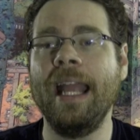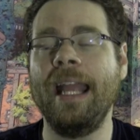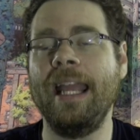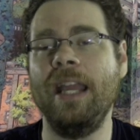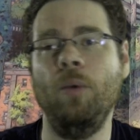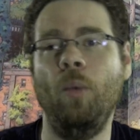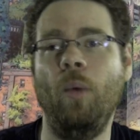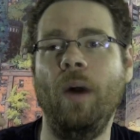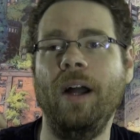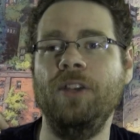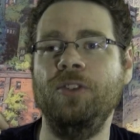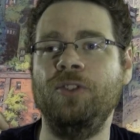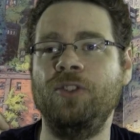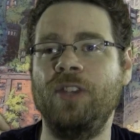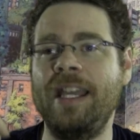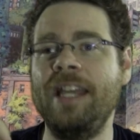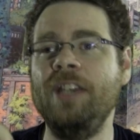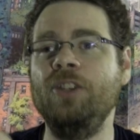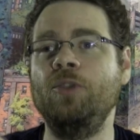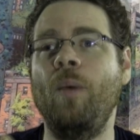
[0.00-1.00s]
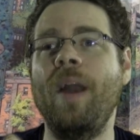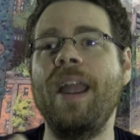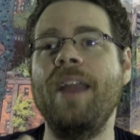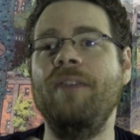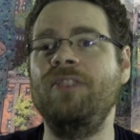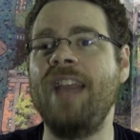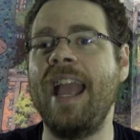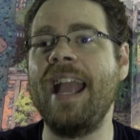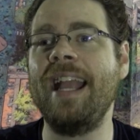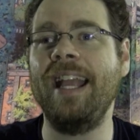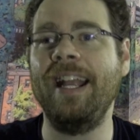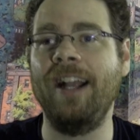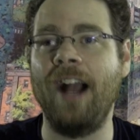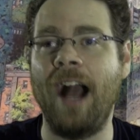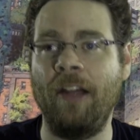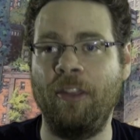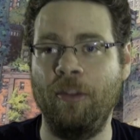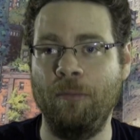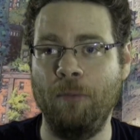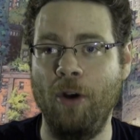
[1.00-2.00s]
It was his way of taking
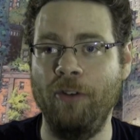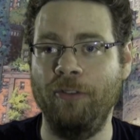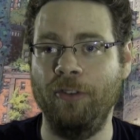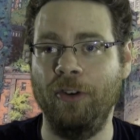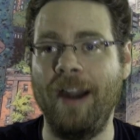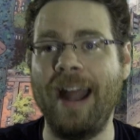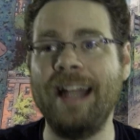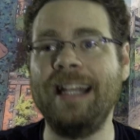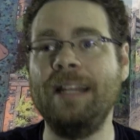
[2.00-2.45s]
Gotham over.